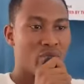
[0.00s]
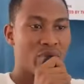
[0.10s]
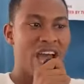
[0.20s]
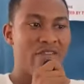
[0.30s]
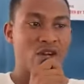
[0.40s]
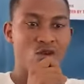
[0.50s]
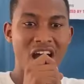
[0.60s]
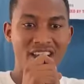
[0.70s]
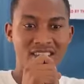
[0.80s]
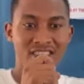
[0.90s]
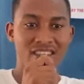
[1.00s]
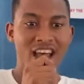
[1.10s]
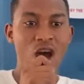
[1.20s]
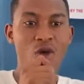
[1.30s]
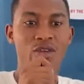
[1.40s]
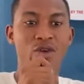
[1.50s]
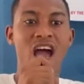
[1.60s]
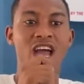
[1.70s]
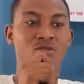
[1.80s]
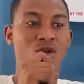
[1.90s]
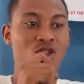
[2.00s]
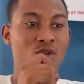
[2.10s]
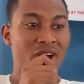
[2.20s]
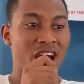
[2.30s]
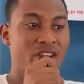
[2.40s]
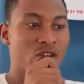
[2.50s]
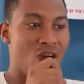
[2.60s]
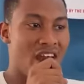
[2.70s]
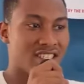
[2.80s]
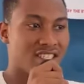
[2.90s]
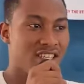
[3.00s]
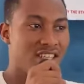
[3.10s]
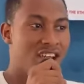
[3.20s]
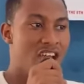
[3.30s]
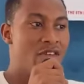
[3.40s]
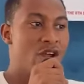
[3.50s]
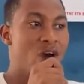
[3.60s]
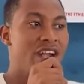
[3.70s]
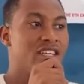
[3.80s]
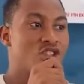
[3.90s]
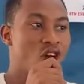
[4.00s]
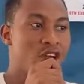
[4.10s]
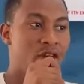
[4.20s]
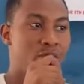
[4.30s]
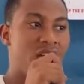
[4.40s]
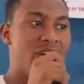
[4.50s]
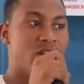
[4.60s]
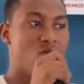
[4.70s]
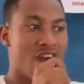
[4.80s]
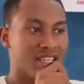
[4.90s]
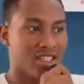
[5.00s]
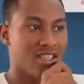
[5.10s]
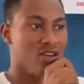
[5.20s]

Private WAS. Now we are exposed to private WAS. Everyone is going for private WAS.